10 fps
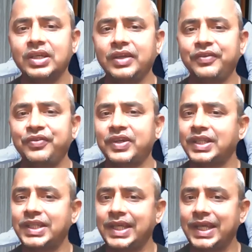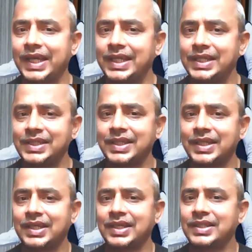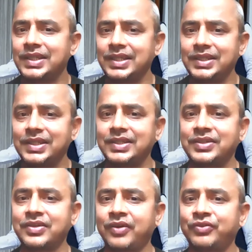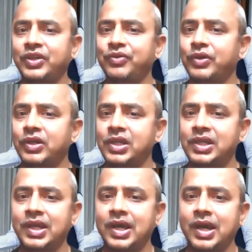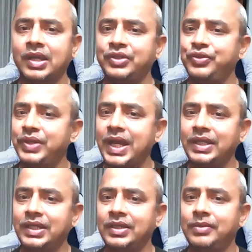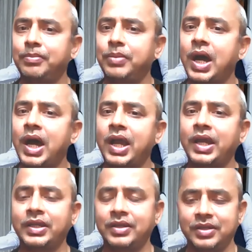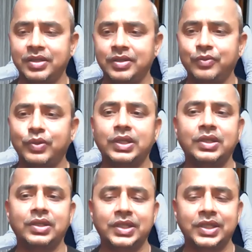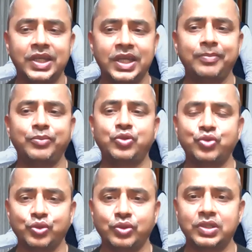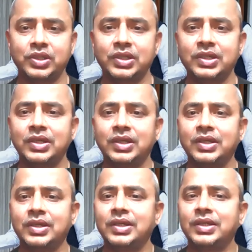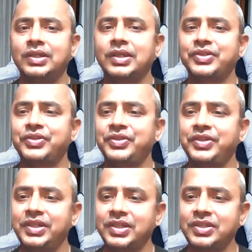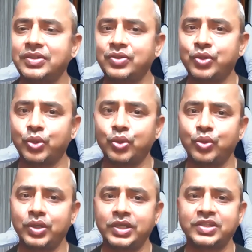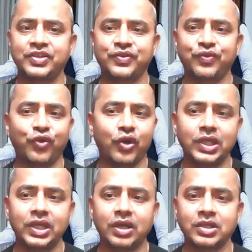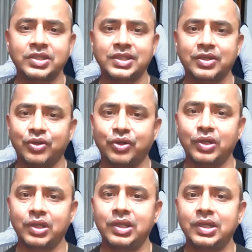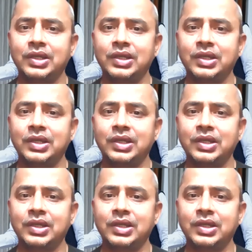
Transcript: If nothing else, citizens of the world are united behind one grim truth. The status quo is falling us all.